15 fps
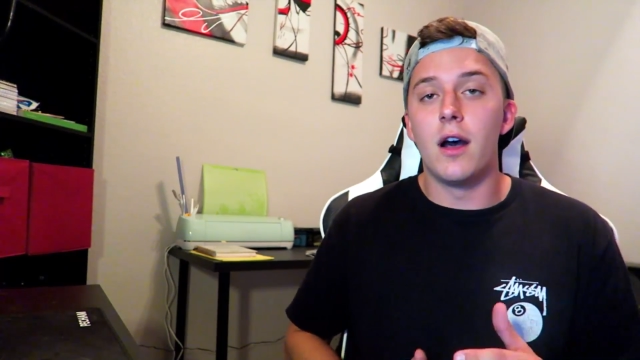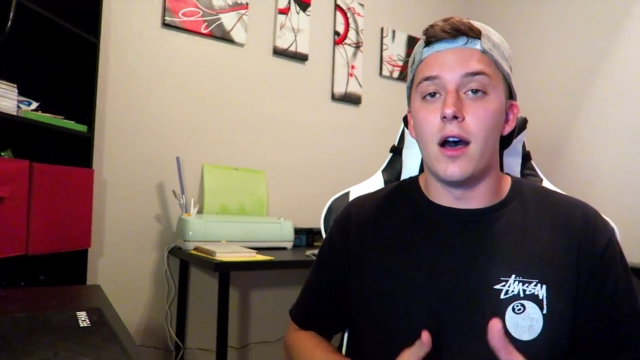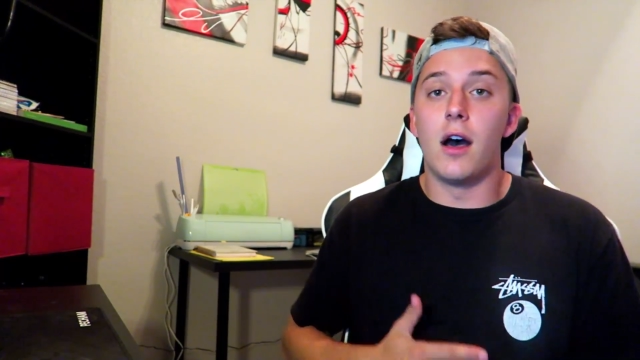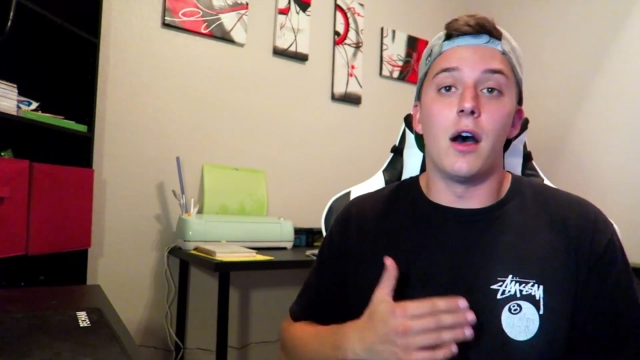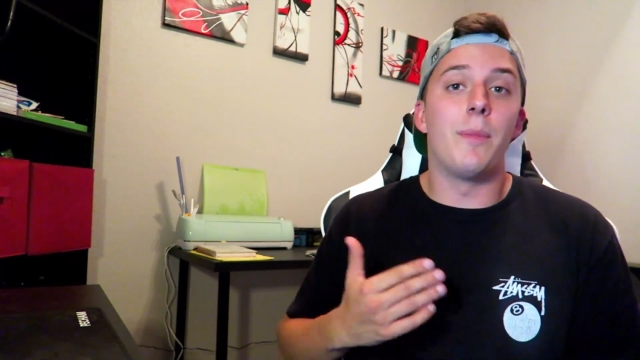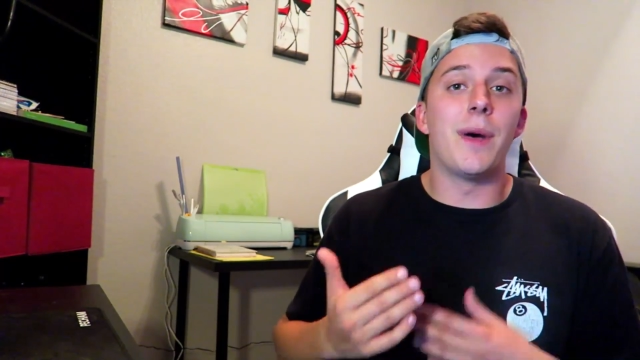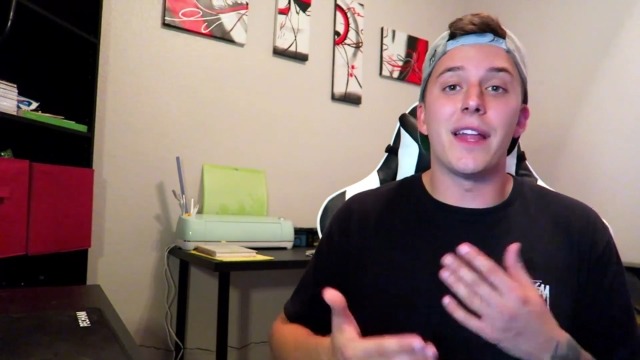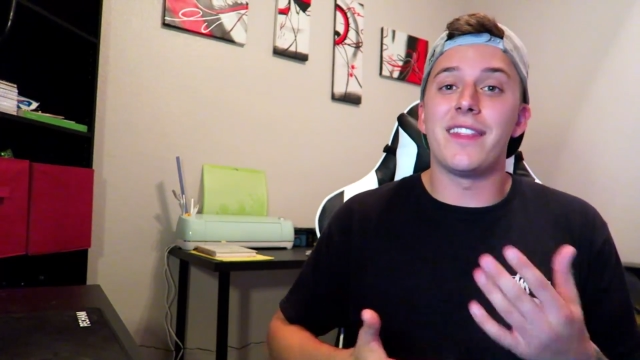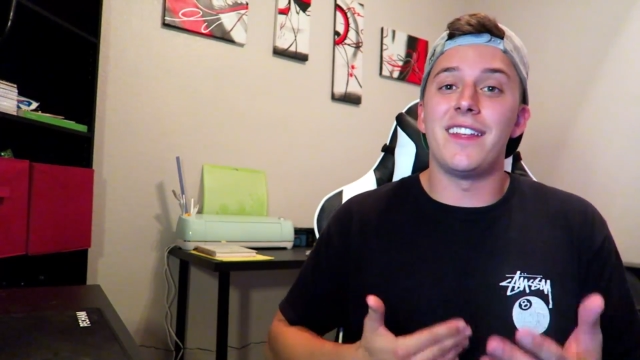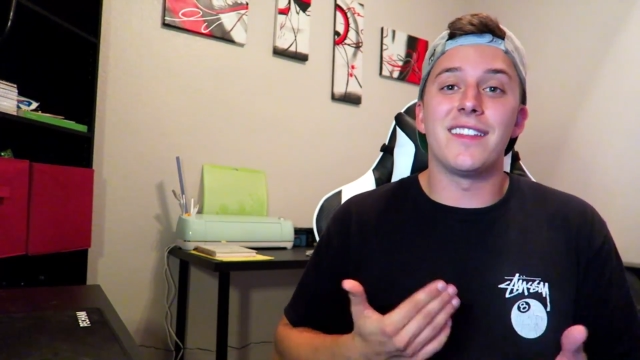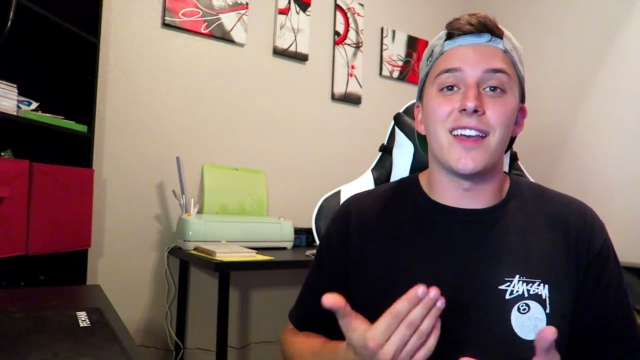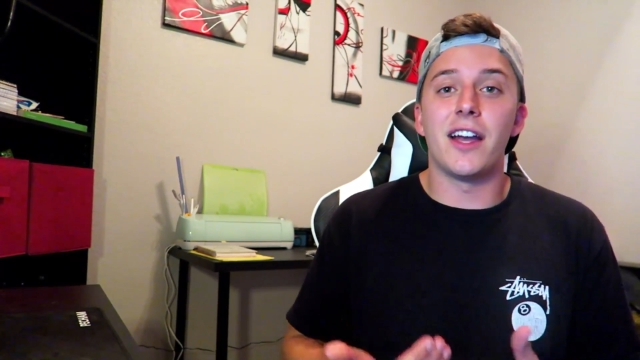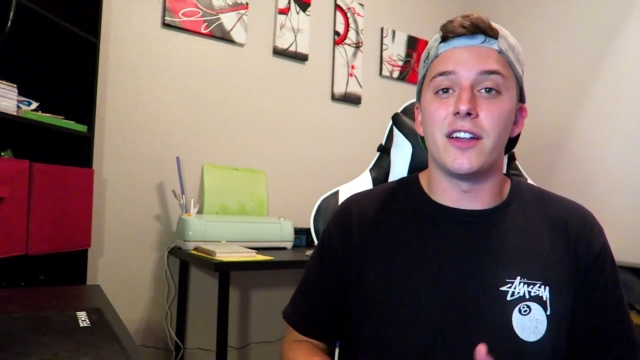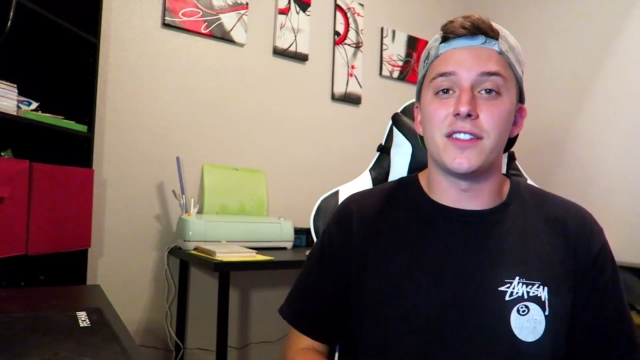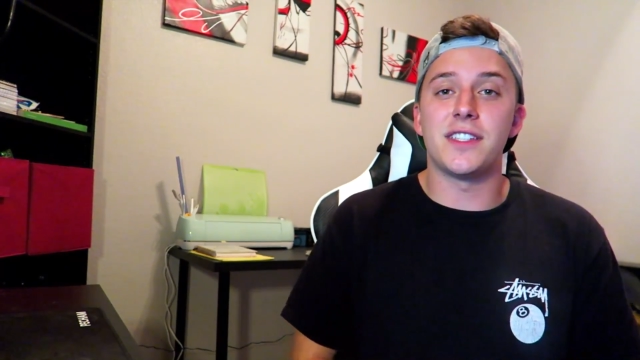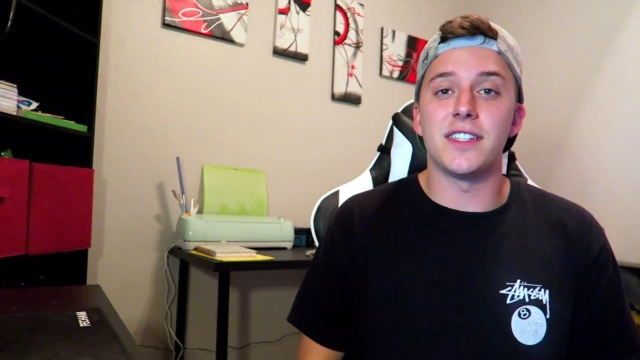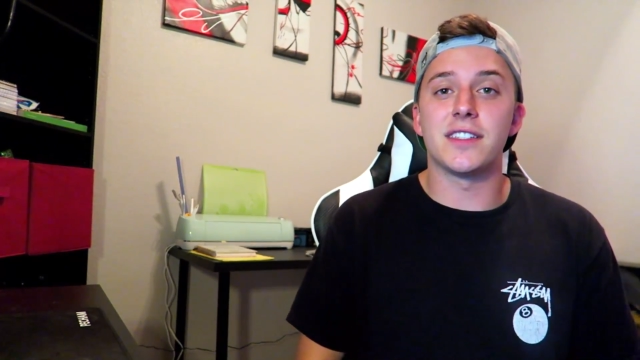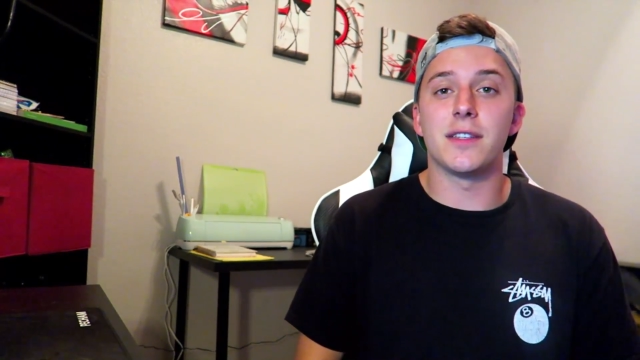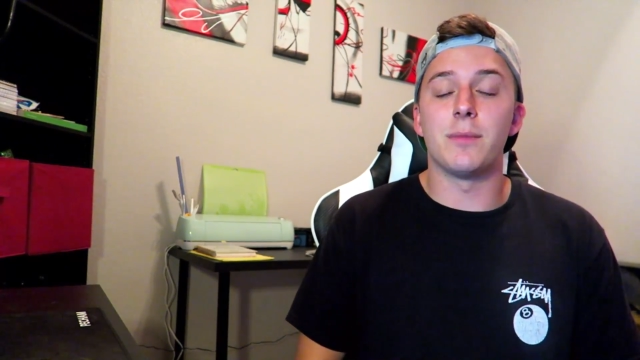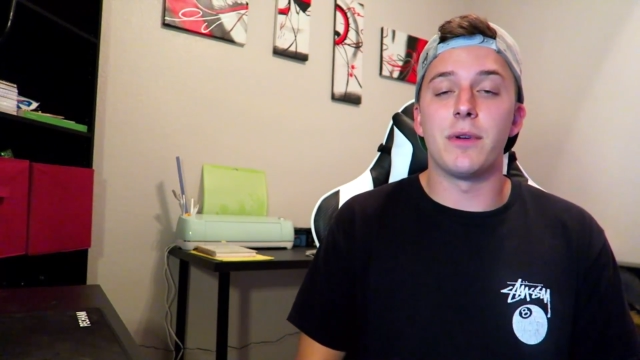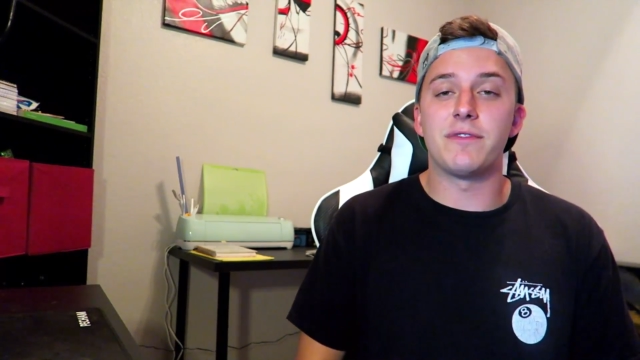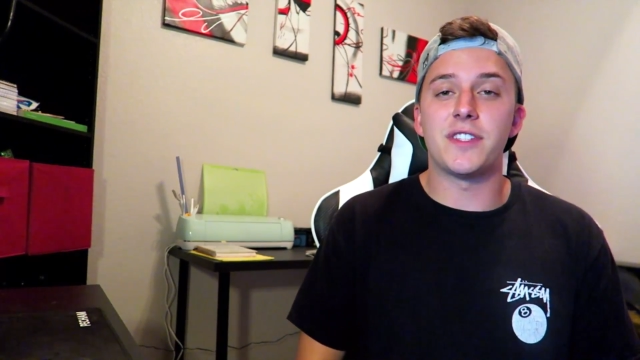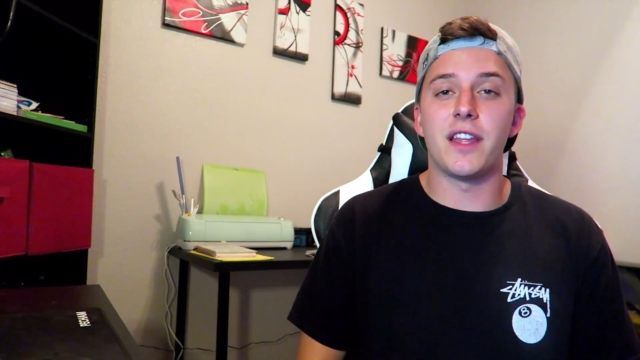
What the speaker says: about the entire system of